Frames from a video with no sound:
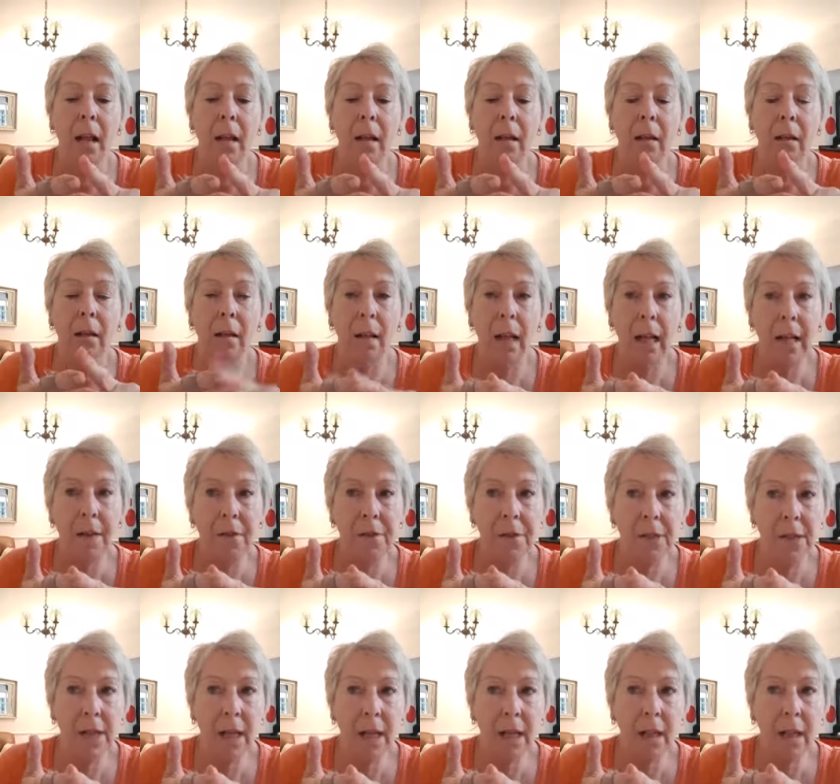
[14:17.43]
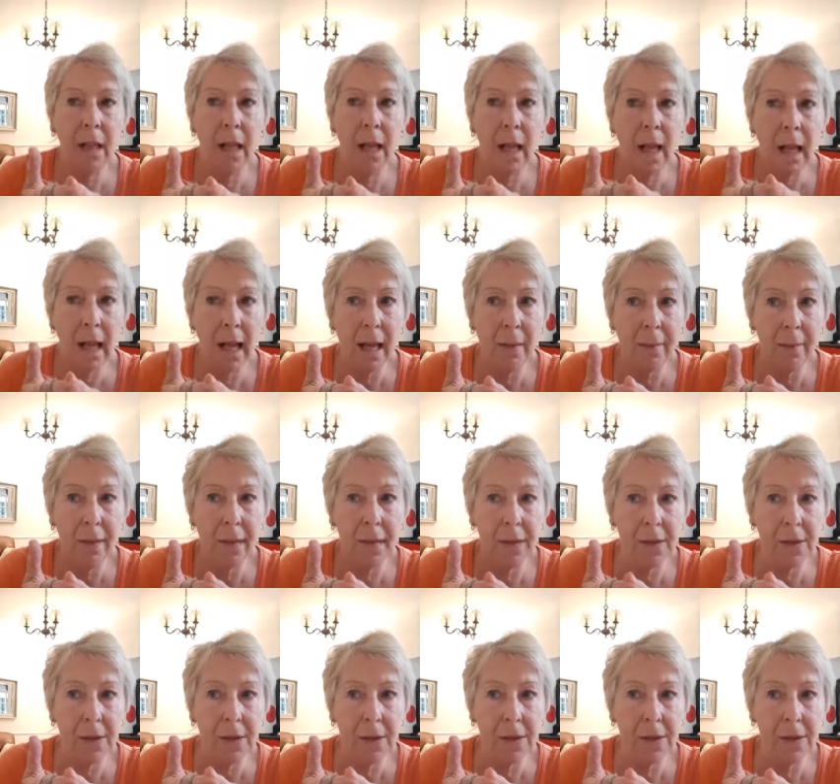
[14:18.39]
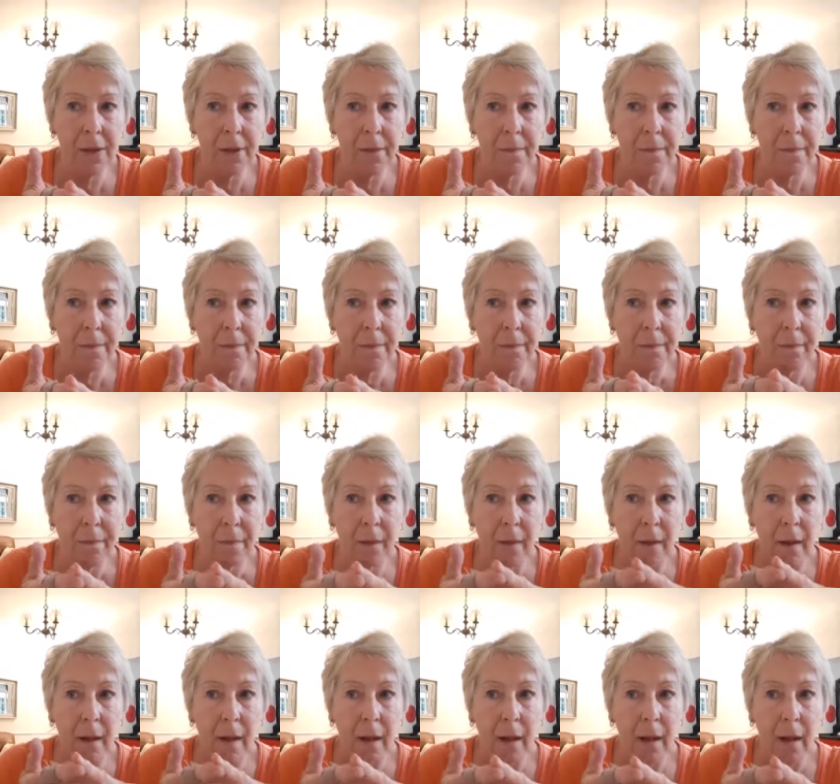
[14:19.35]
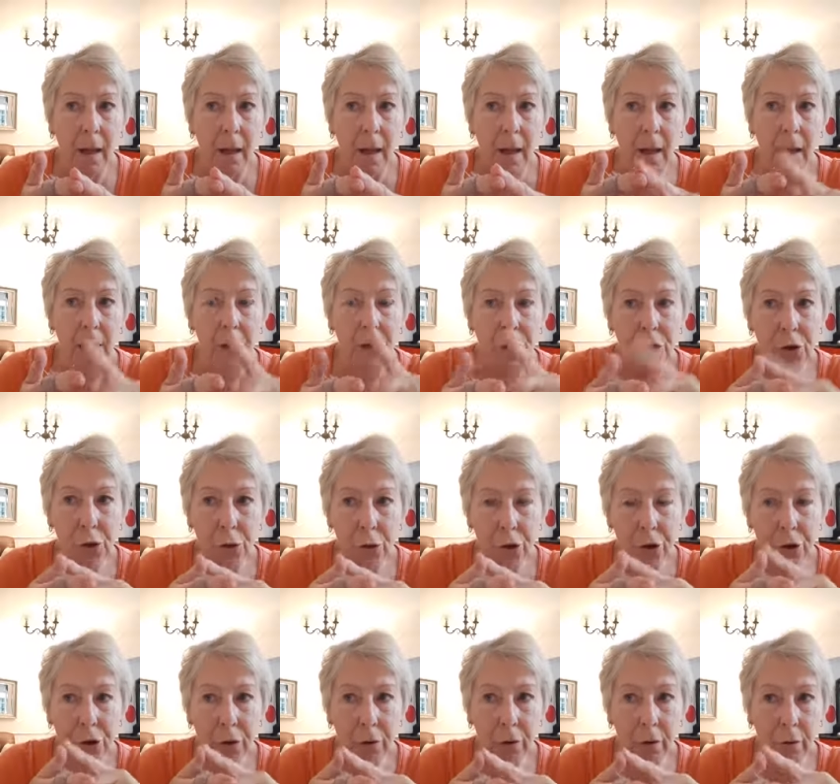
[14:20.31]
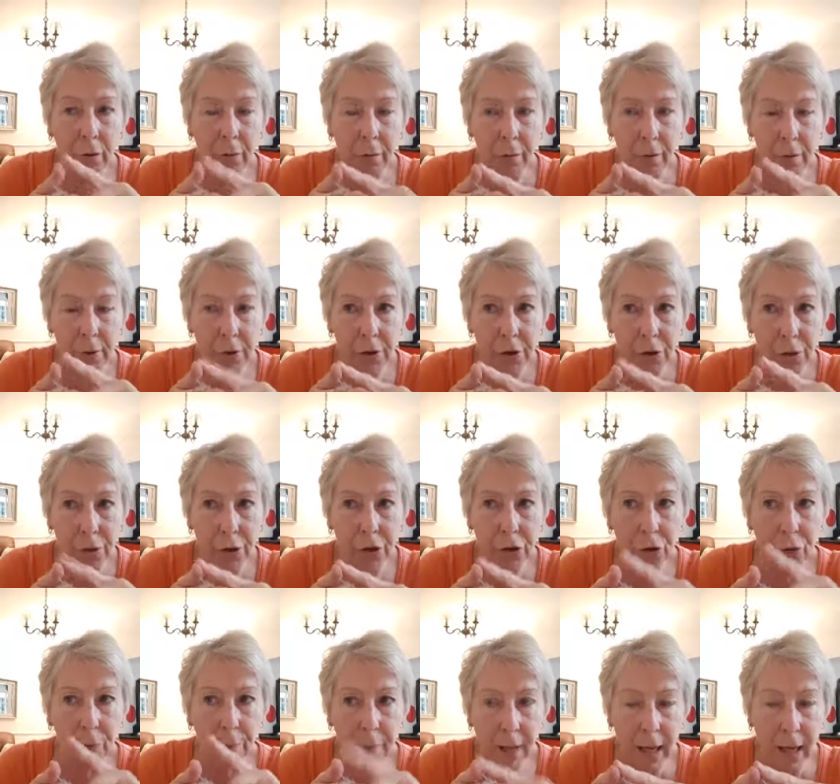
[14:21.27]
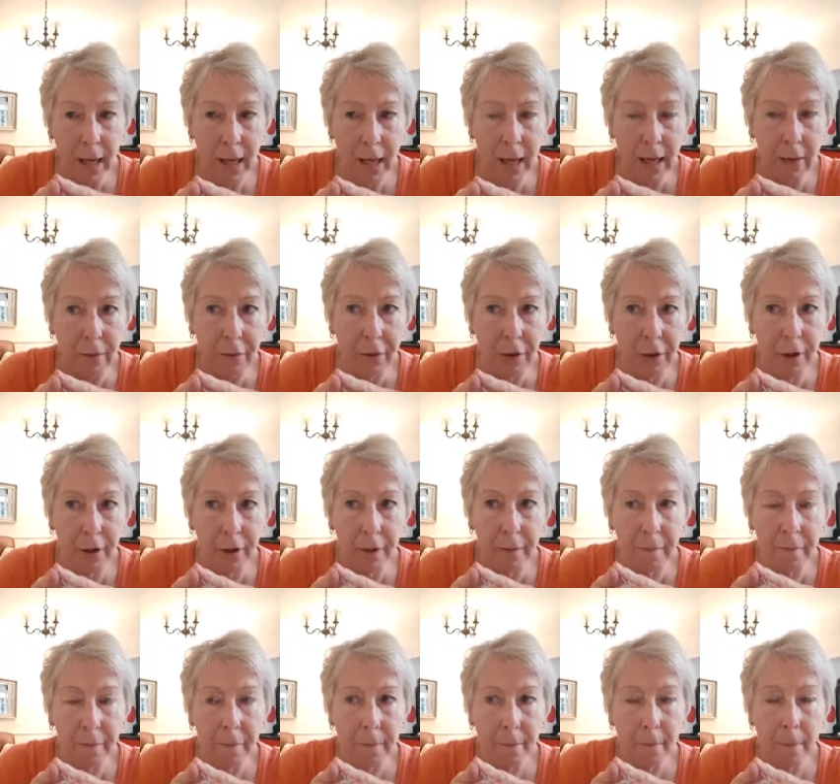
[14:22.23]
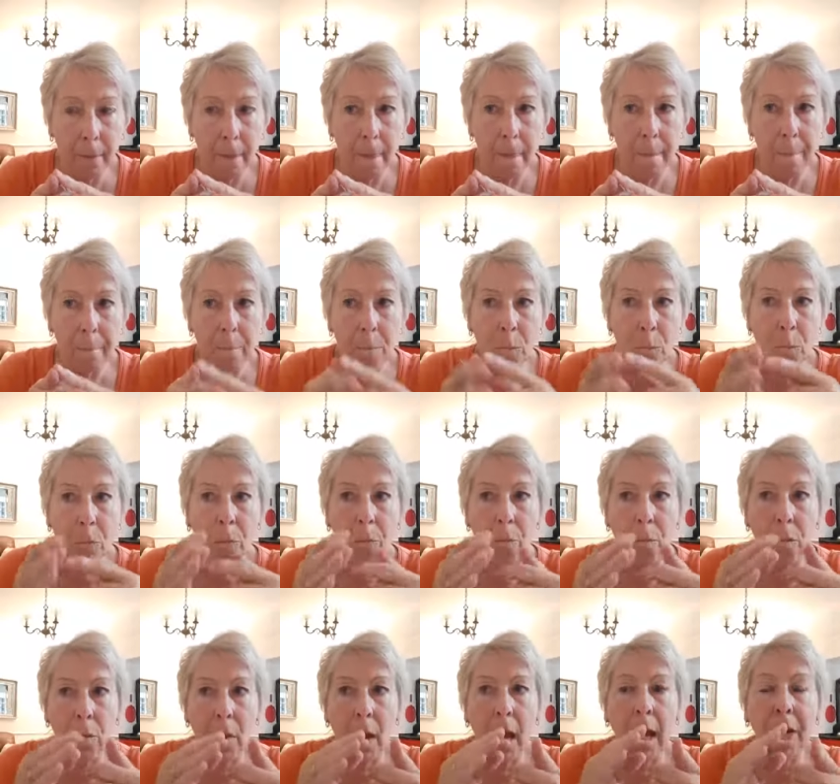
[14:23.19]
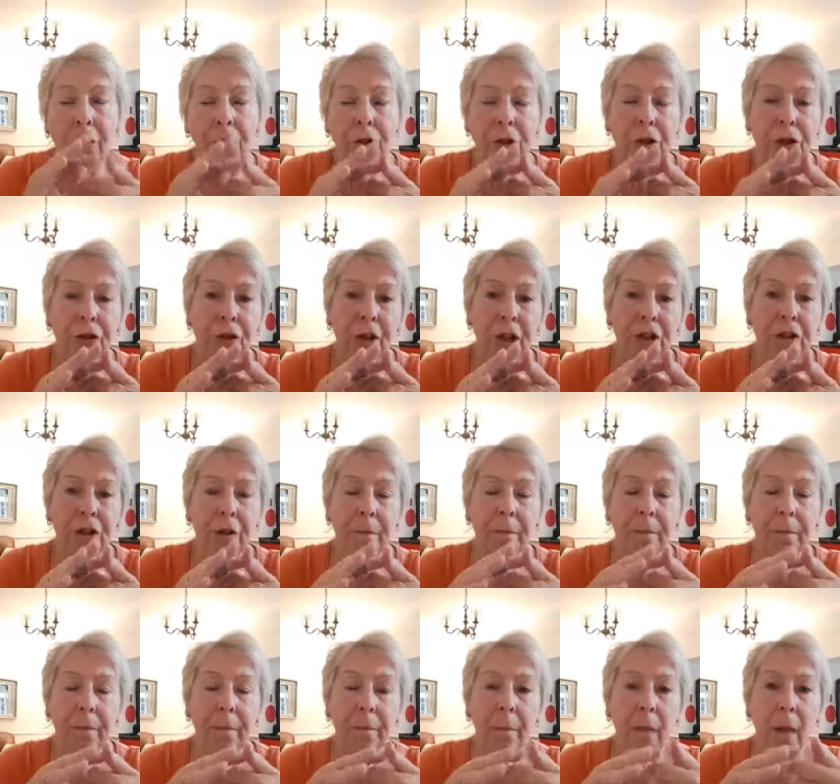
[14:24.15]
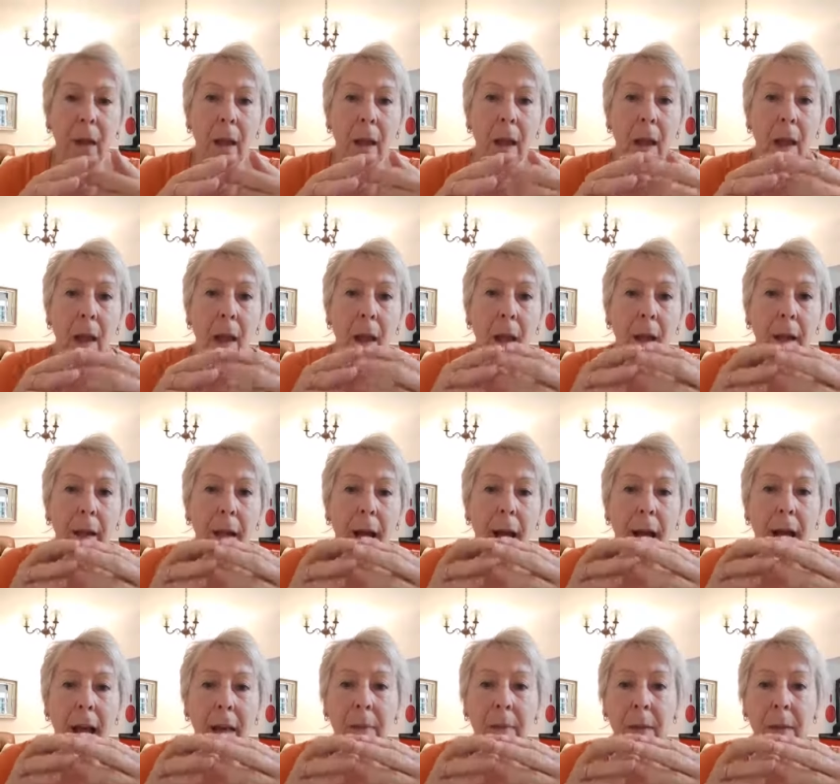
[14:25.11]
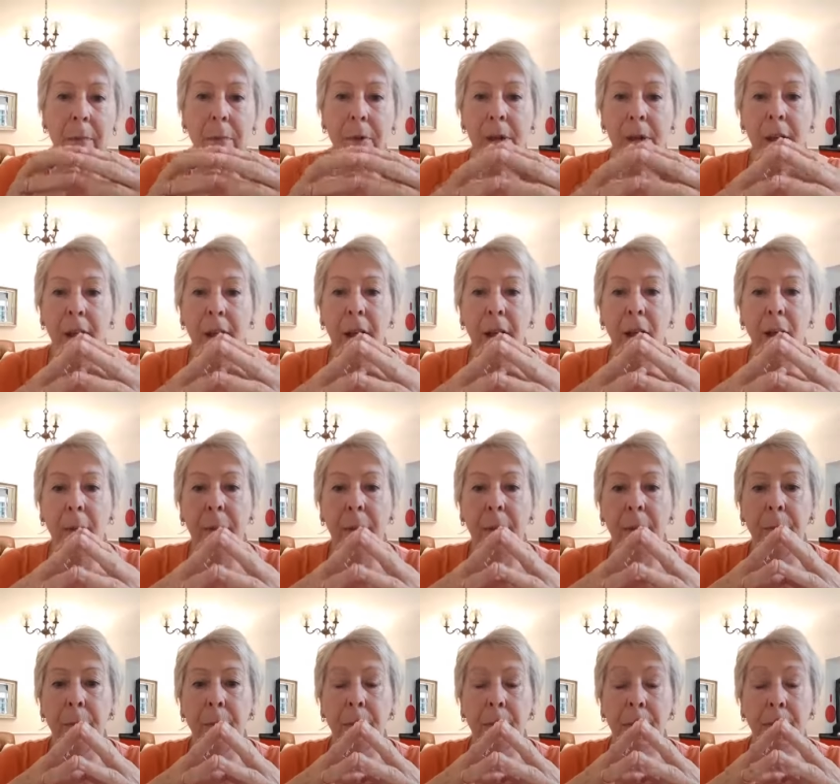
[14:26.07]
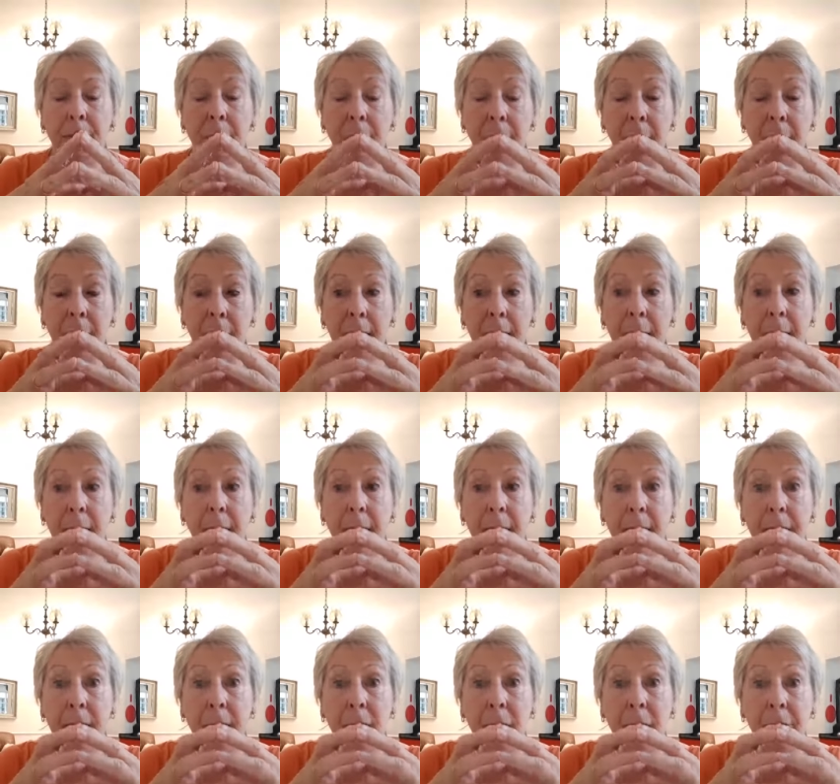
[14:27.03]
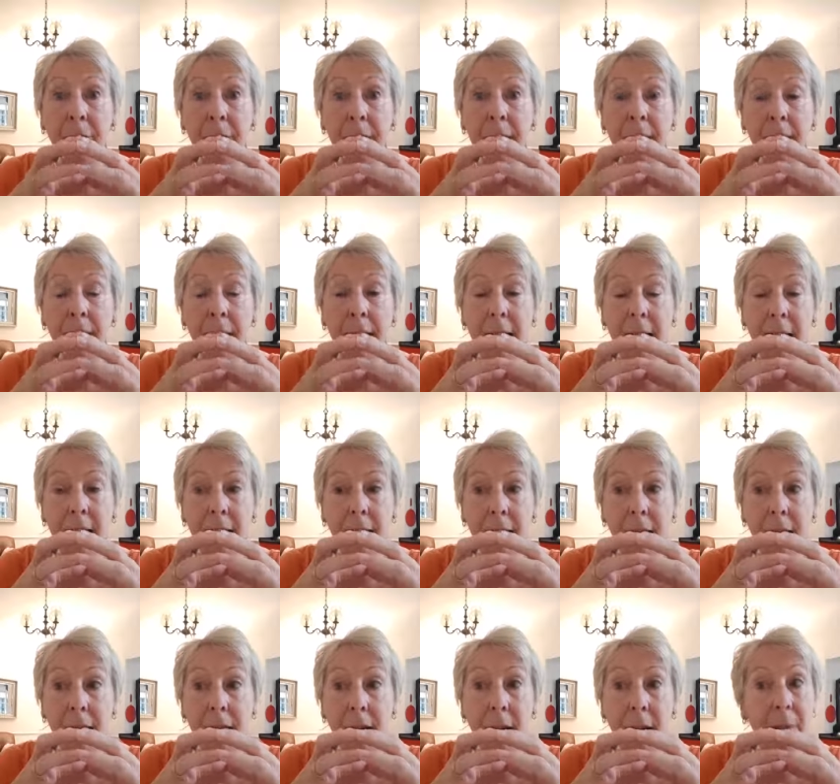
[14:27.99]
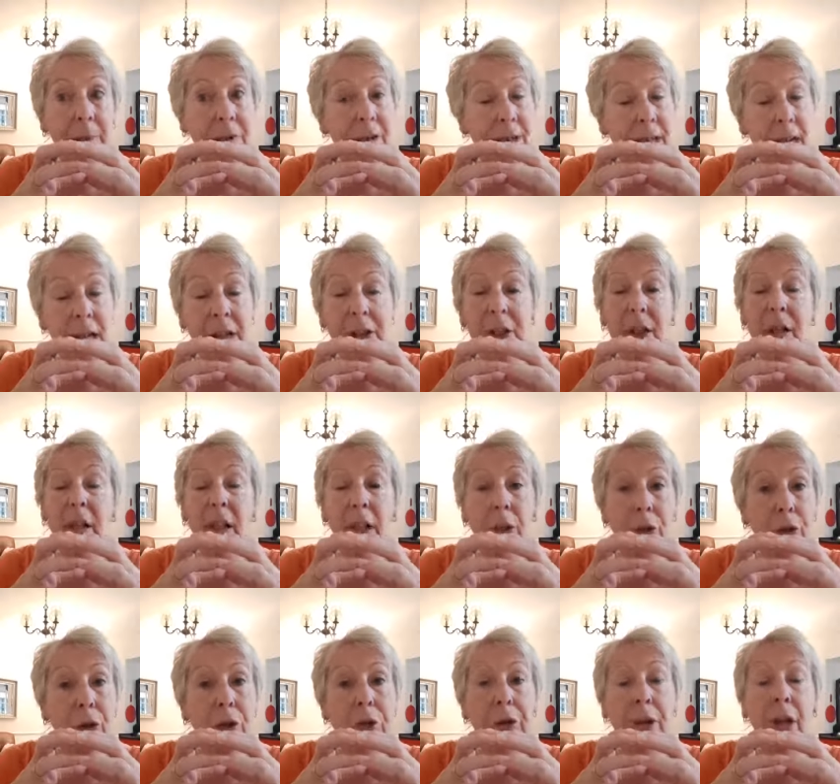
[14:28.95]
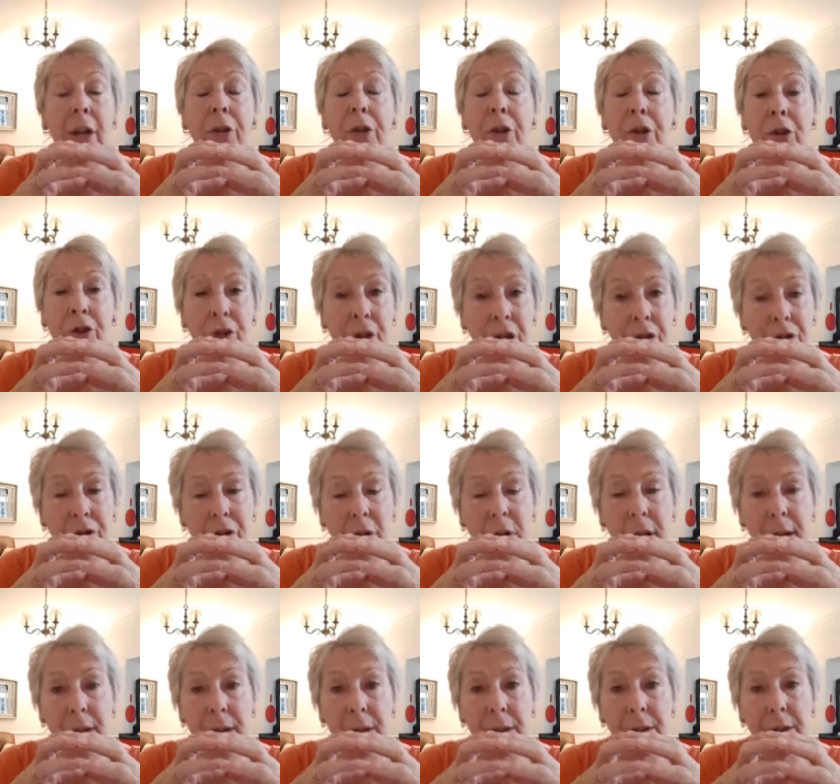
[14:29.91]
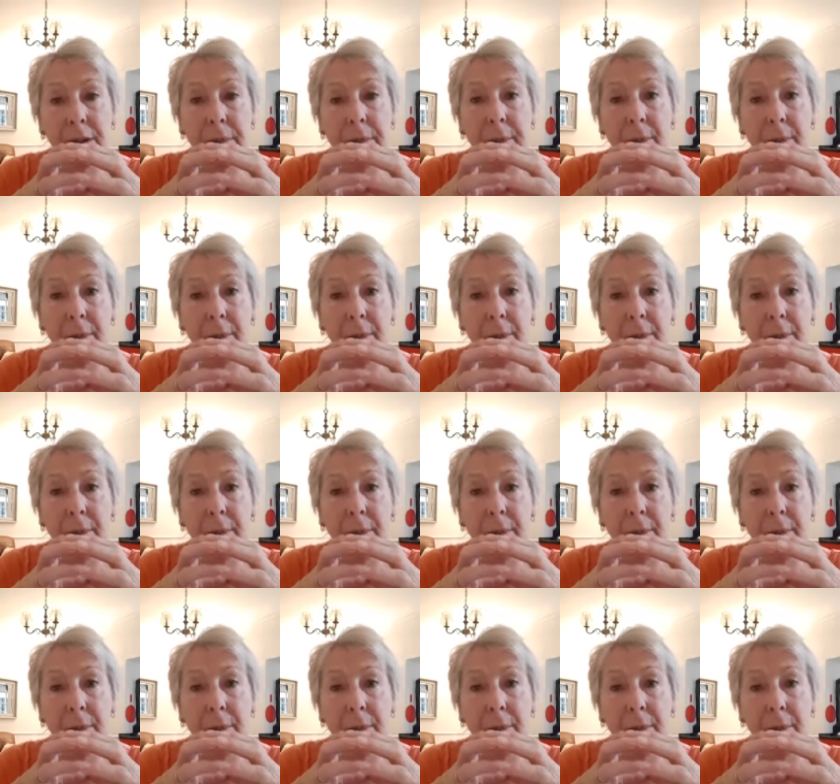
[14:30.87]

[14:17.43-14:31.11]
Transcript: lifestyle habits, social social behavior and nutrition. Now, I'm able to help people in, in many of these areas. I'm certainly not a nutritionalist.